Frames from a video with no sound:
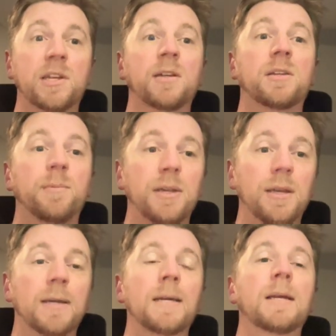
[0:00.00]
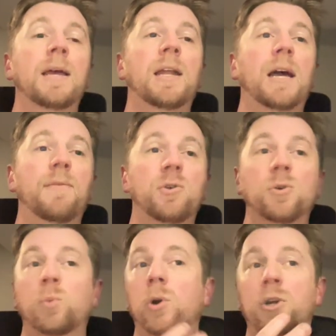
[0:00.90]
it to me and have your
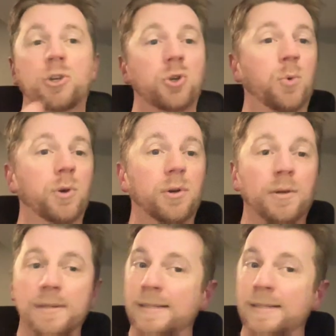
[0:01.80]
work shown